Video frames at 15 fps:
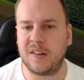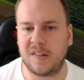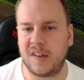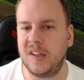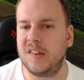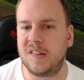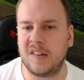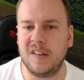
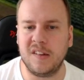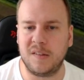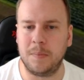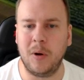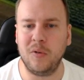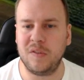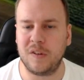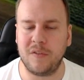distance
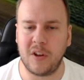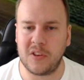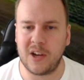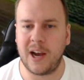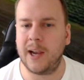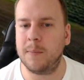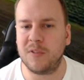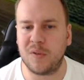most of the
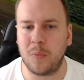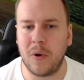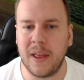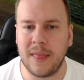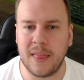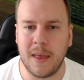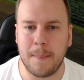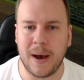times
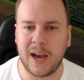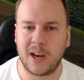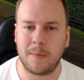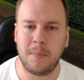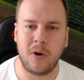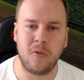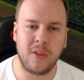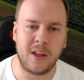with the backbone.